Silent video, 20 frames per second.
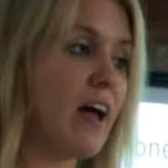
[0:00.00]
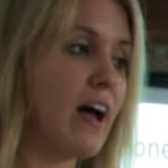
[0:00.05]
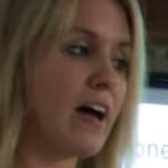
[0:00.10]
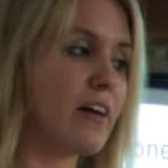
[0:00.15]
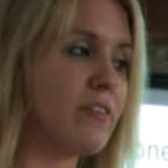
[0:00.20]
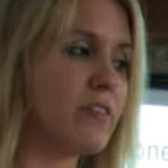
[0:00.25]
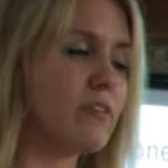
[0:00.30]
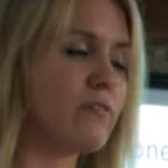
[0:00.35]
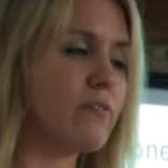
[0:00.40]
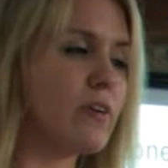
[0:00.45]

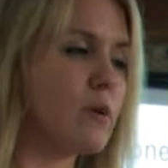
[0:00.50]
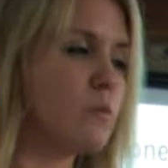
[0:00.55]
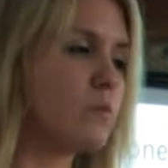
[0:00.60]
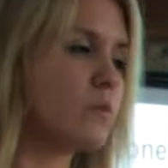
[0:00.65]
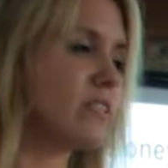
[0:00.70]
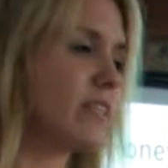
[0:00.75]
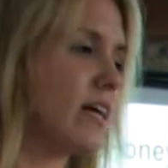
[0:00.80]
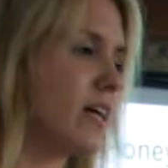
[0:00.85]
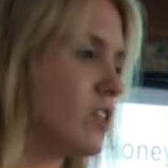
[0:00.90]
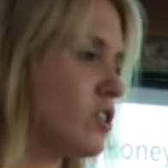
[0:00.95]
and the event
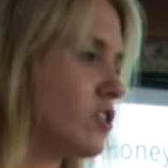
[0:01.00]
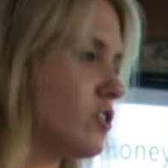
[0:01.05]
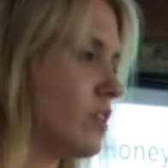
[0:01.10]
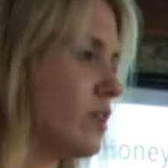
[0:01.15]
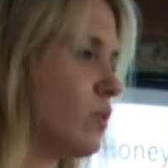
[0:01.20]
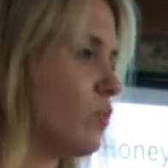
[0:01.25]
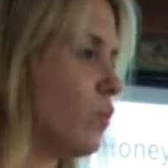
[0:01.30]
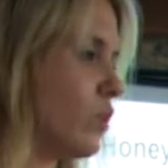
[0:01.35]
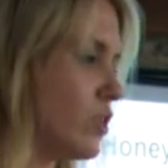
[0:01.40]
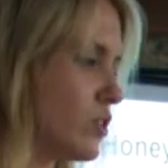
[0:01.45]
was
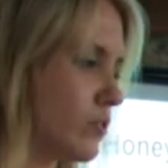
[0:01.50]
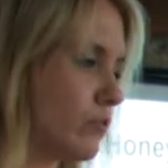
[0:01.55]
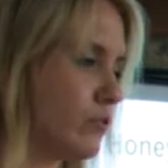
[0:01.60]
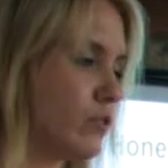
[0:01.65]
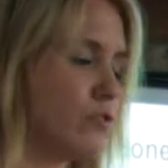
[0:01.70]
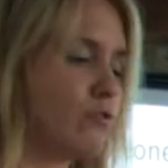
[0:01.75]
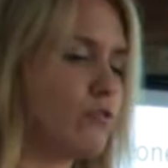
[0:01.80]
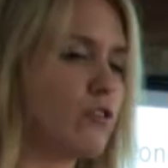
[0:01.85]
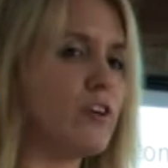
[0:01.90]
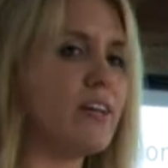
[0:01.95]
actually
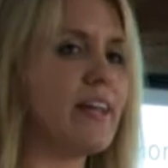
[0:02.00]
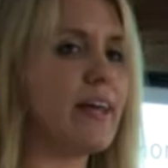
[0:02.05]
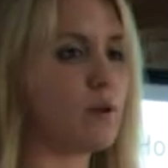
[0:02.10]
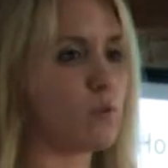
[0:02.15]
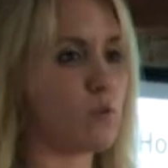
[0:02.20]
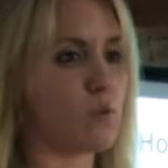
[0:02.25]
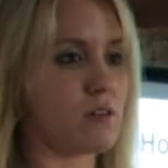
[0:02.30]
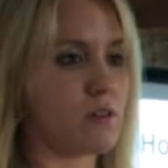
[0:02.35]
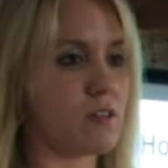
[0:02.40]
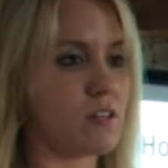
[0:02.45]
wonderful for
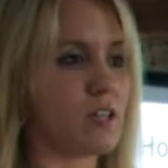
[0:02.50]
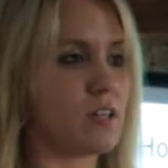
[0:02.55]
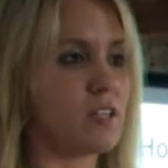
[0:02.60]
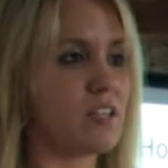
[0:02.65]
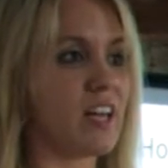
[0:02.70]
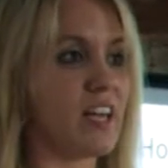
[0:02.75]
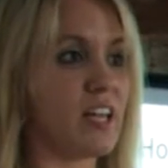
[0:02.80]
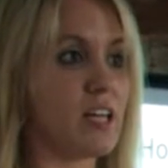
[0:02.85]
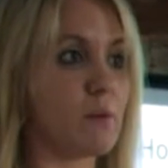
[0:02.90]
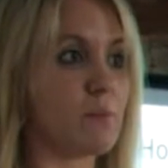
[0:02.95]
networking and
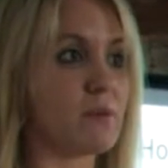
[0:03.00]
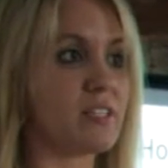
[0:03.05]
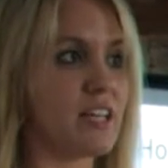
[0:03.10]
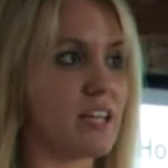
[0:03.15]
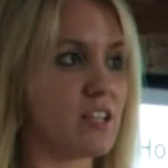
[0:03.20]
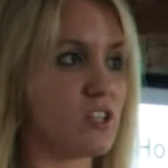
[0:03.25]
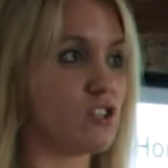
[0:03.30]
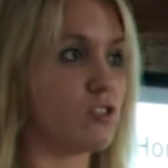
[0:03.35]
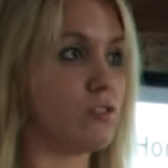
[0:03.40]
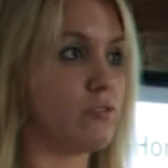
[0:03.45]
gaining
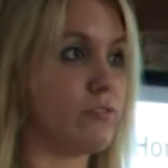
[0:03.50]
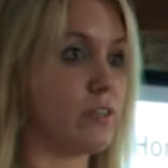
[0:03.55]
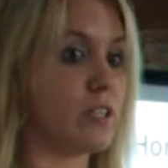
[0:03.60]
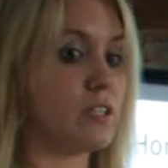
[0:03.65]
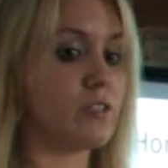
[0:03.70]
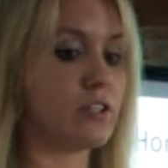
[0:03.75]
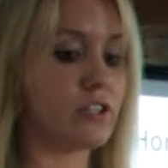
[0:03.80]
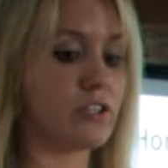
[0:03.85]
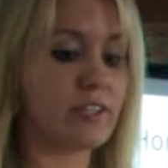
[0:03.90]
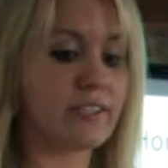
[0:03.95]
potential
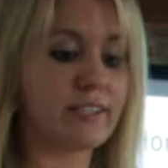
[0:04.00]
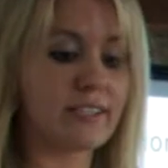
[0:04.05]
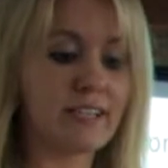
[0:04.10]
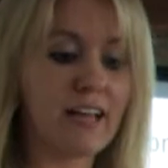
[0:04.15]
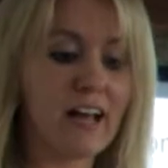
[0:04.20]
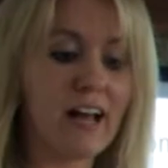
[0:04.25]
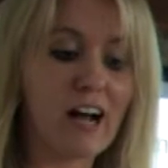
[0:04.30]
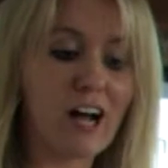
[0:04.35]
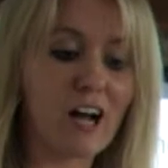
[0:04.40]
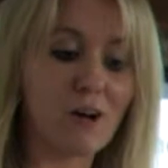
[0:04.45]
funders.
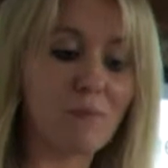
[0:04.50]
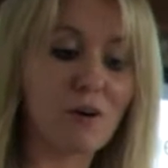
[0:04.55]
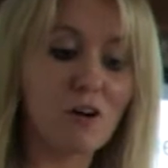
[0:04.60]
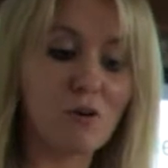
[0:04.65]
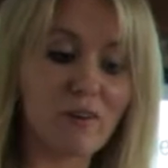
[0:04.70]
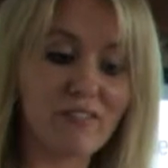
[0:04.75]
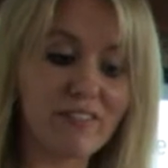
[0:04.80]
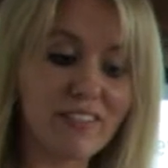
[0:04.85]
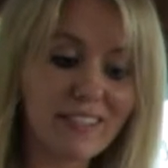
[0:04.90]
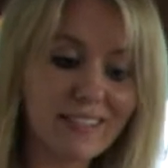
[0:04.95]

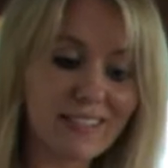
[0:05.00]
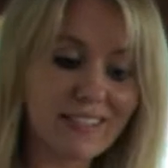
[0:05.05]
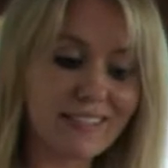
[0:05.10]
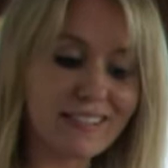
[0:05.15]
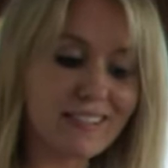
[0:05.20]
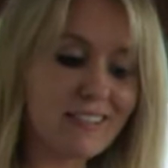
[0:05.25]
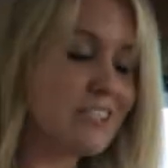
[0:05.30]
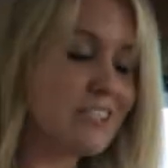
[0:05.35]
And this is